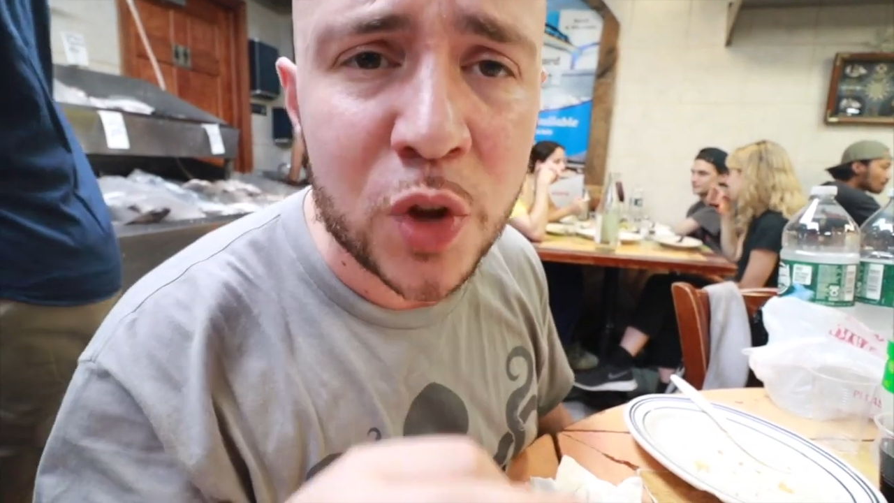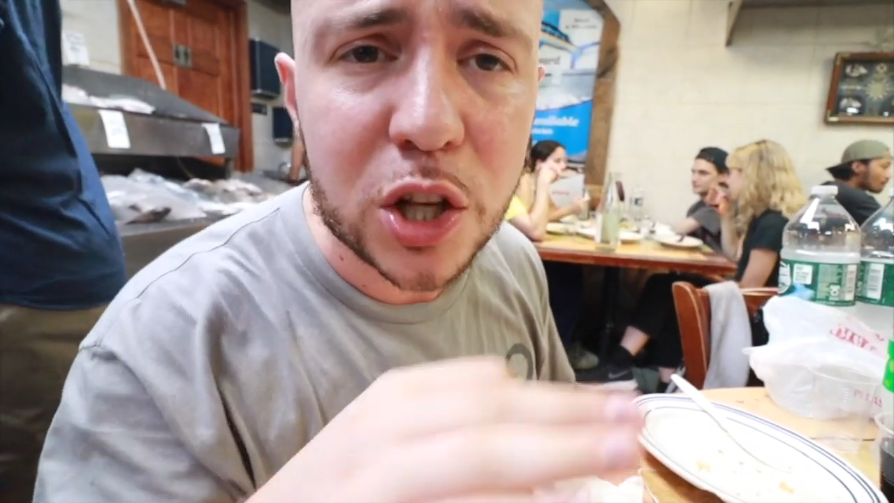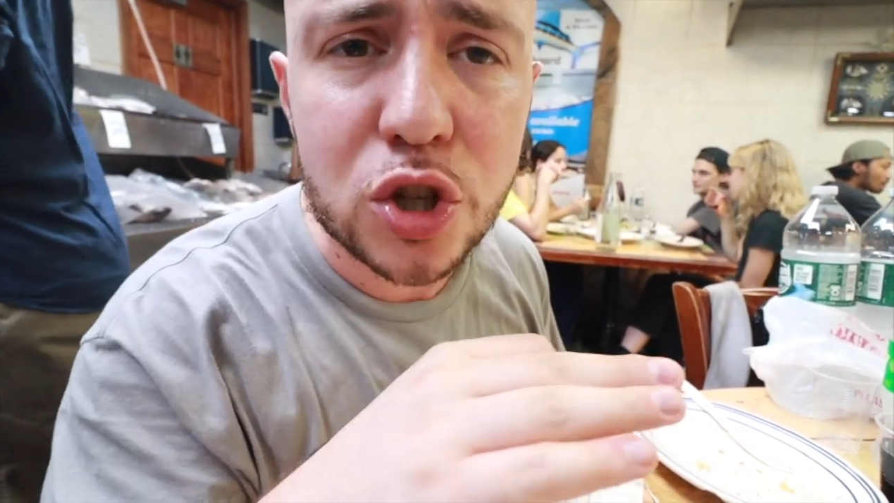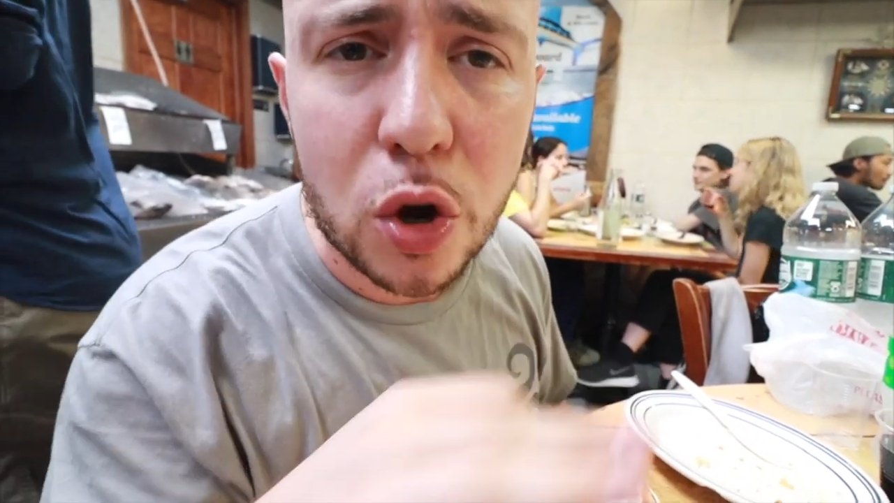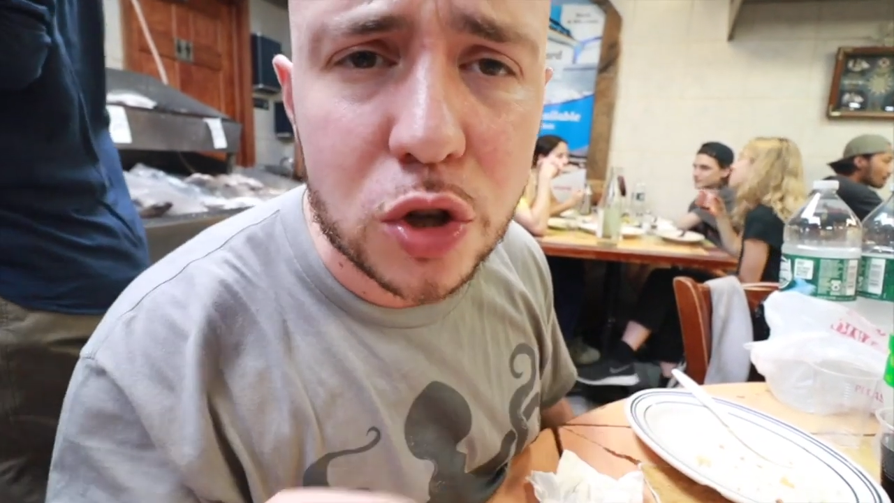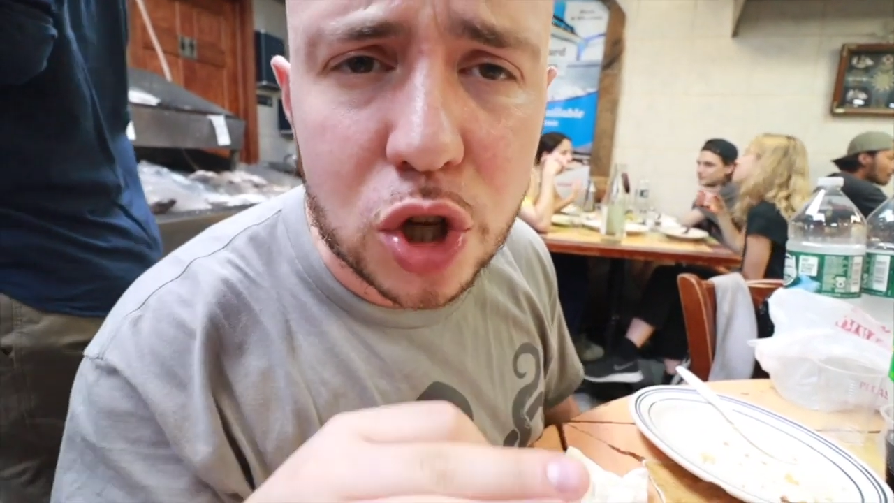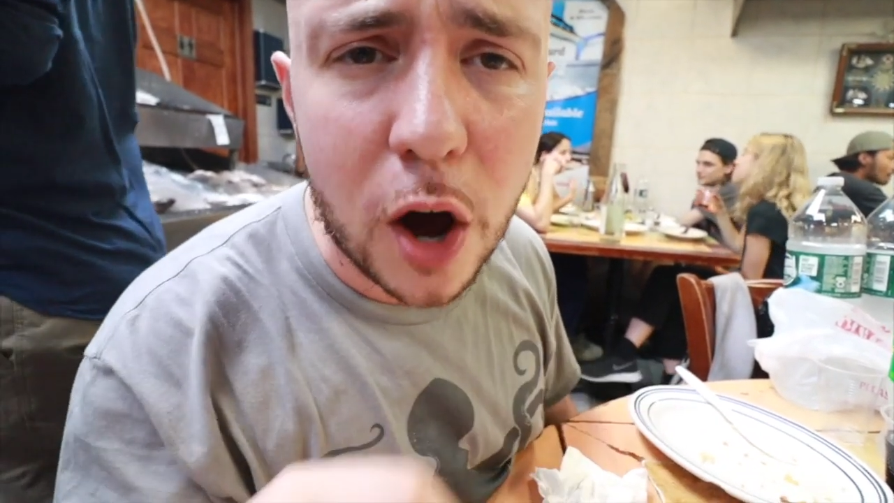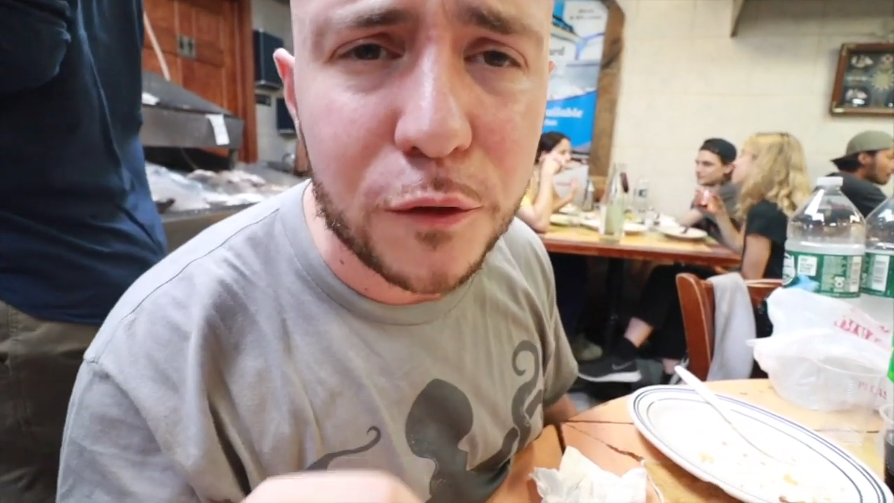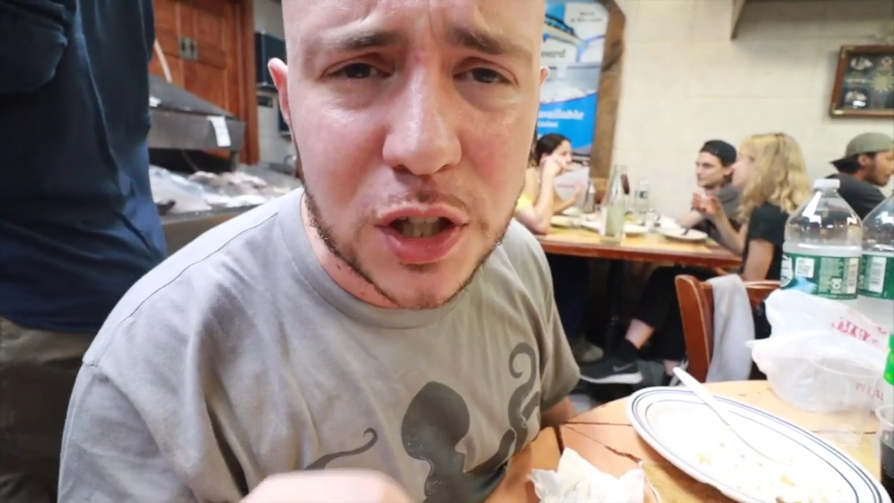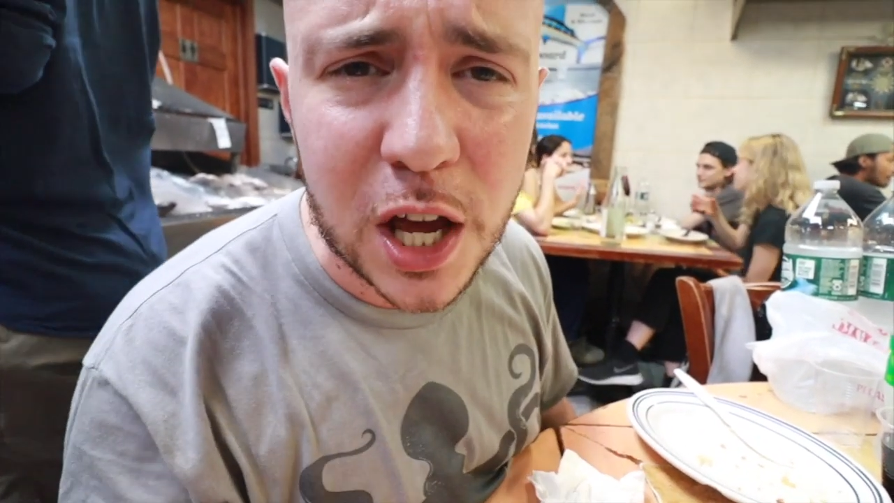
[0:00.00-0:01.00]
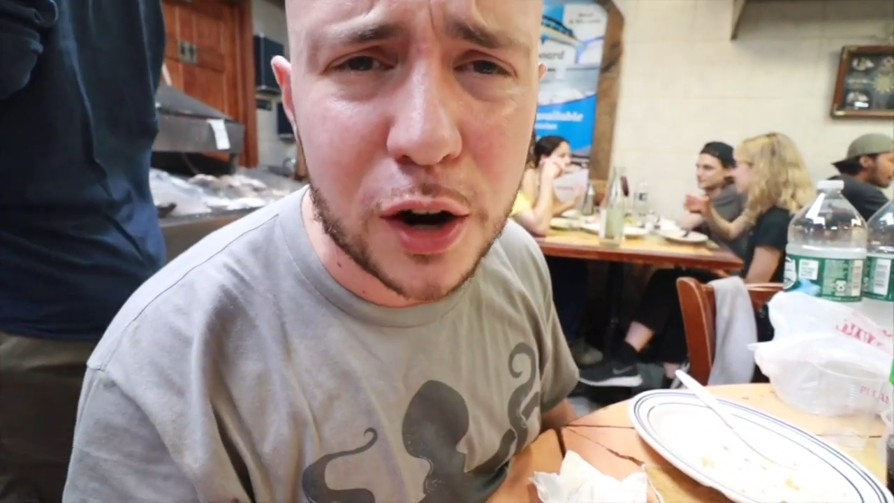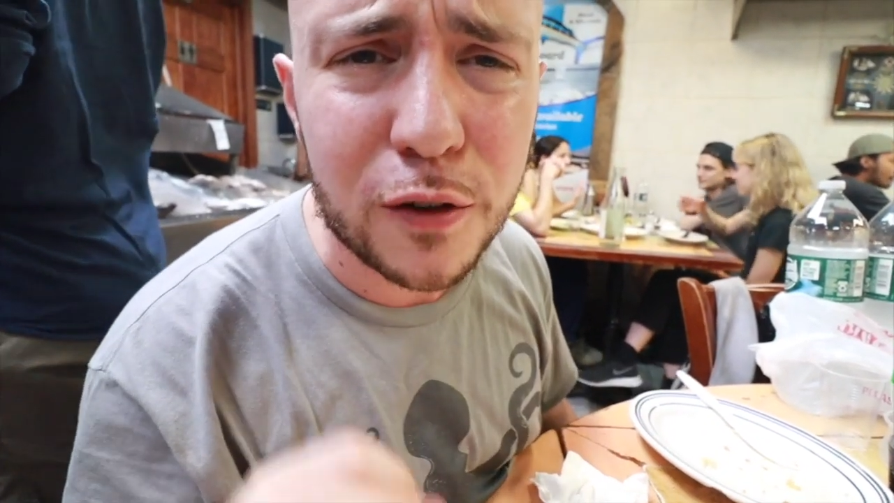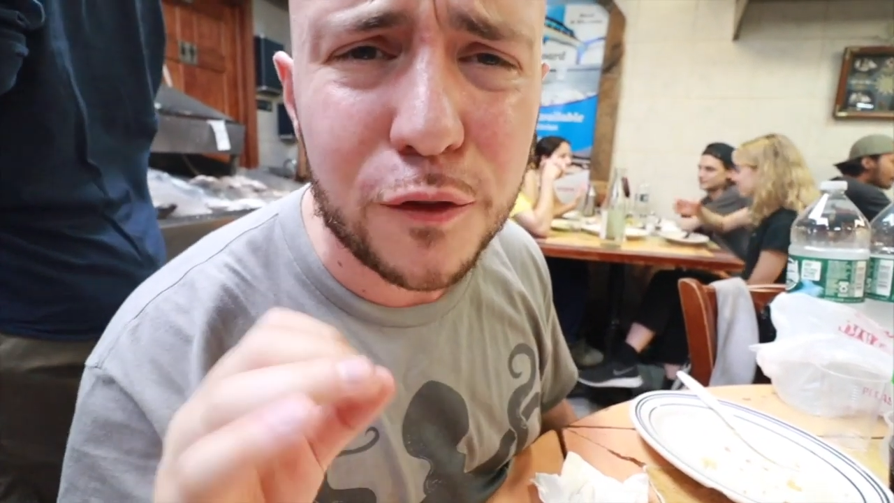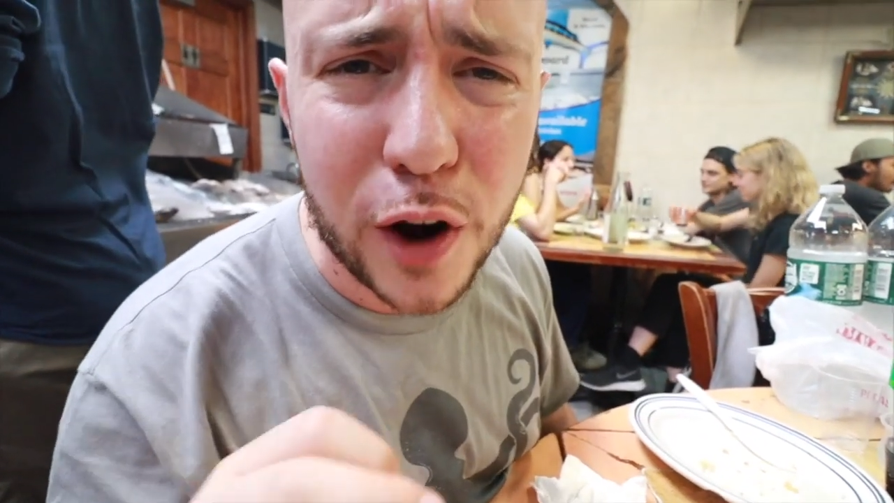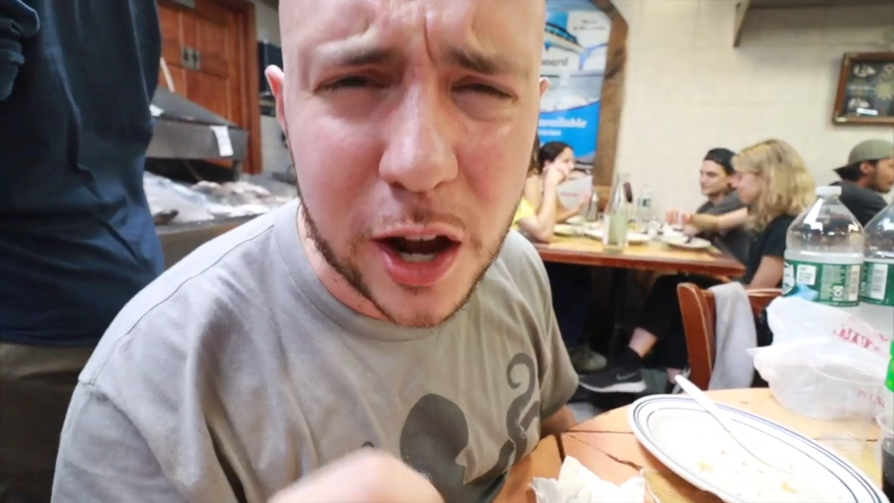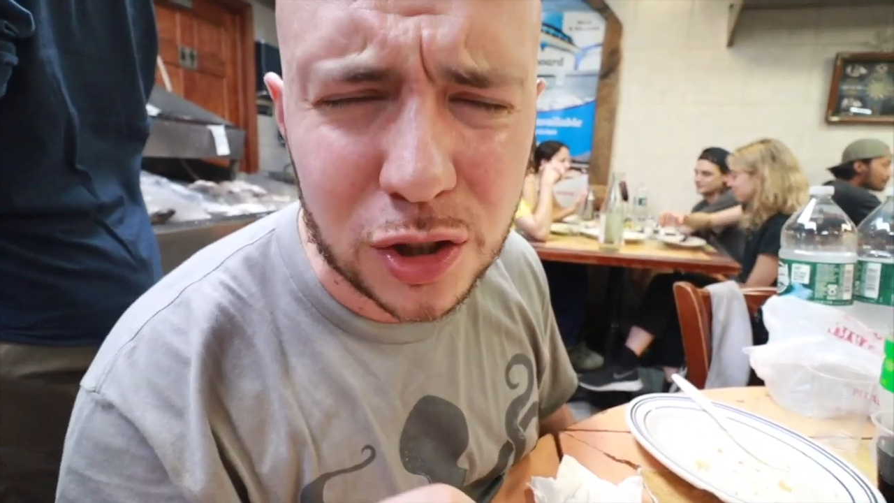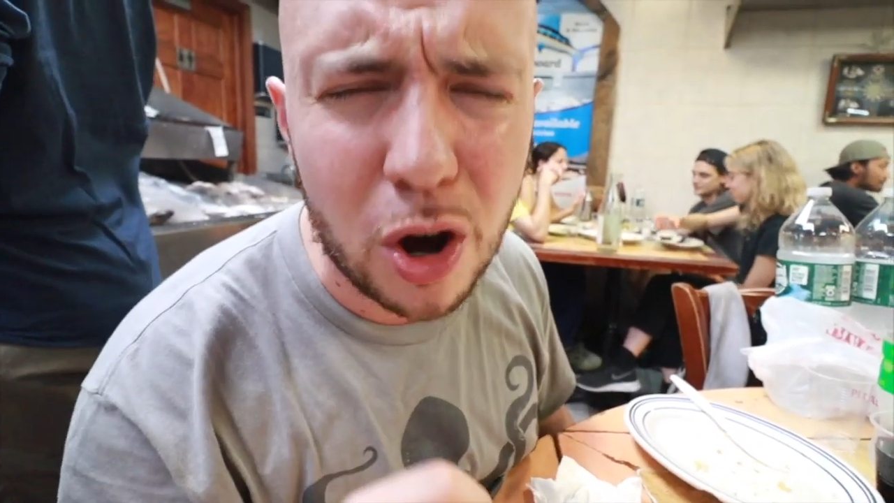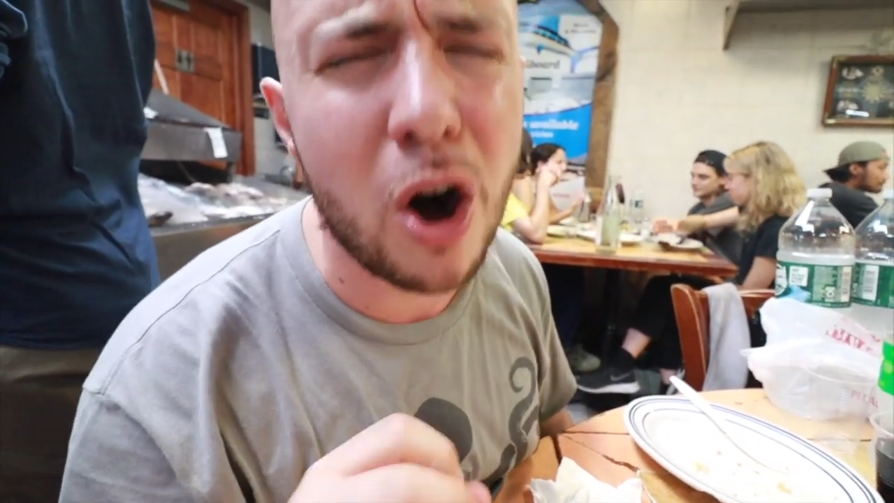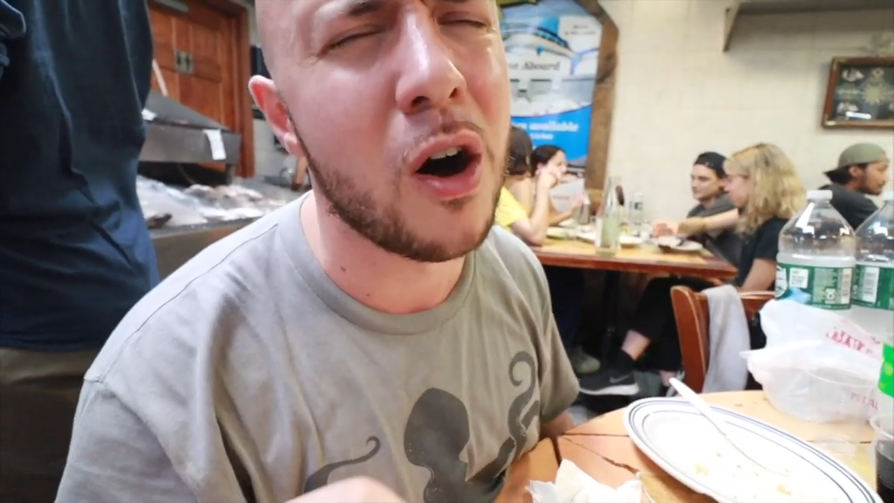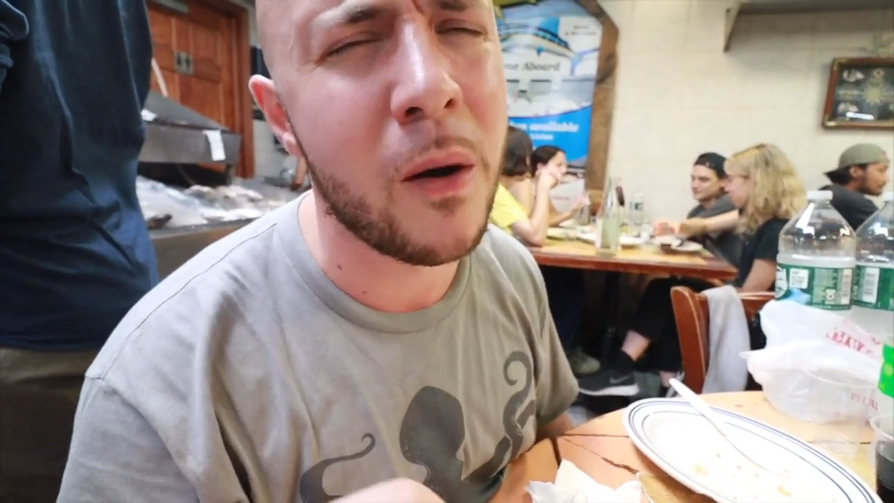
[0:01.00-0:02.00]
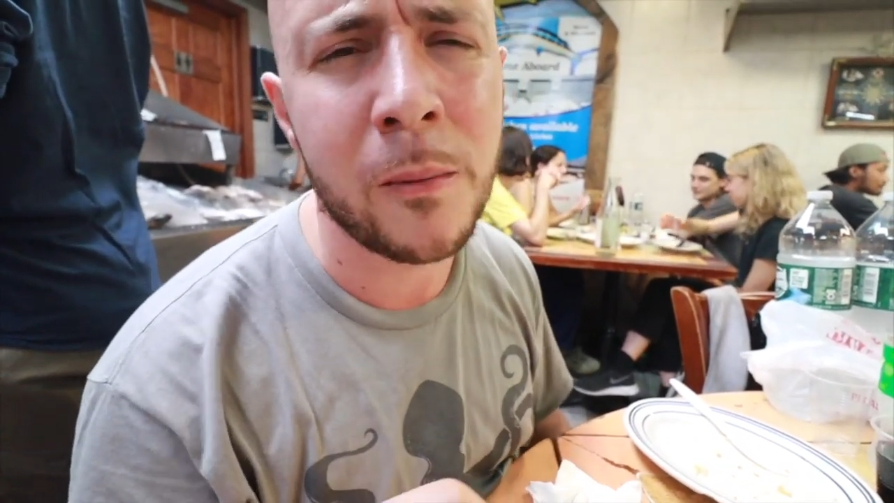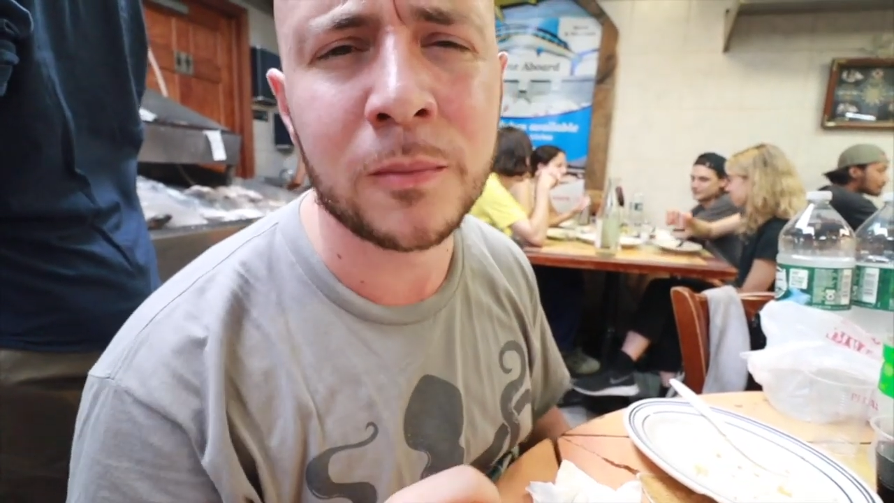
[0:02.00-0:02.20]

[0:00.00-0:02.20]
It's so soft and tender and fresh. Oh,